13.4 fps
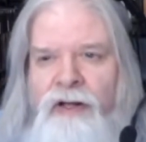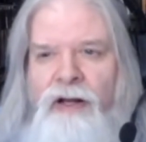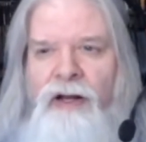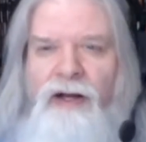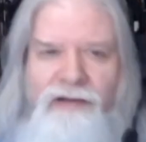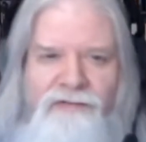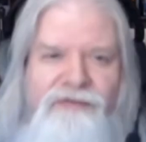
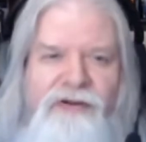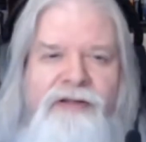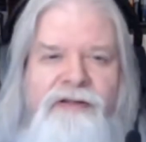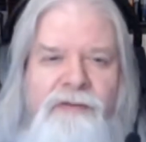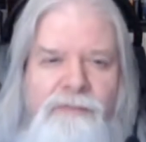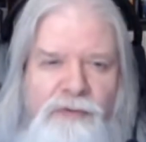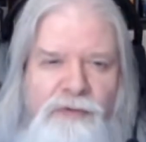I find that
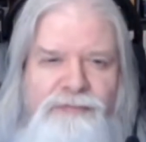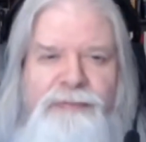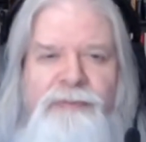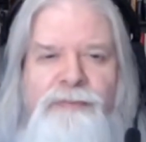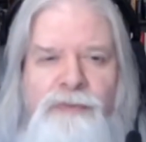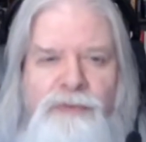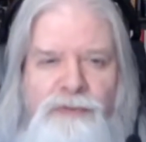most people,
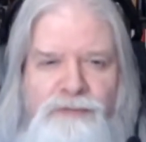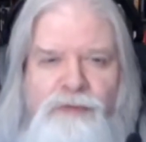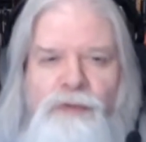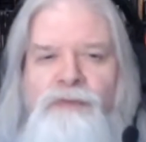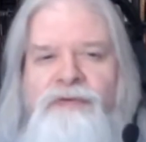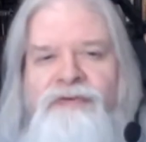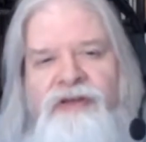their
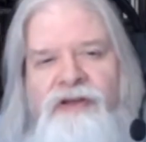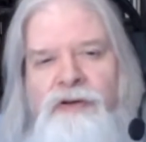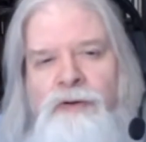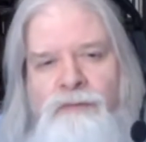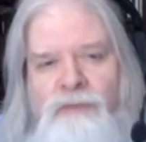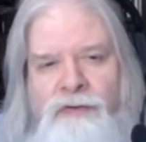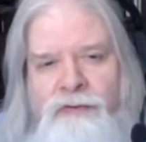phones take over
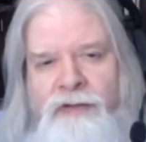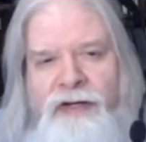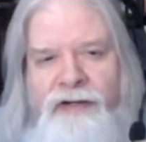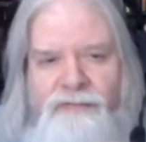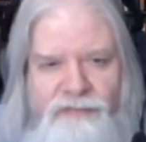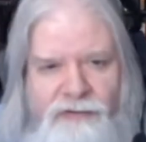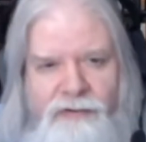their
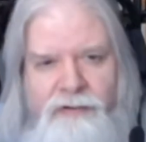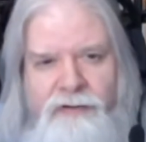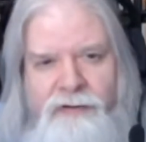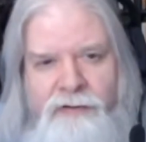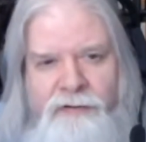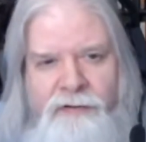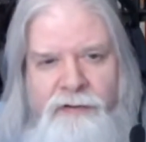lives.
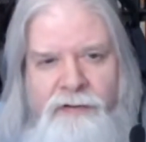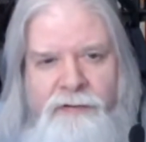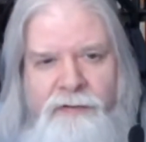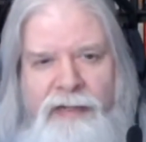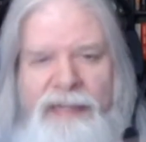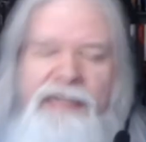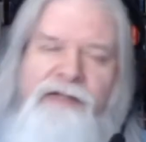And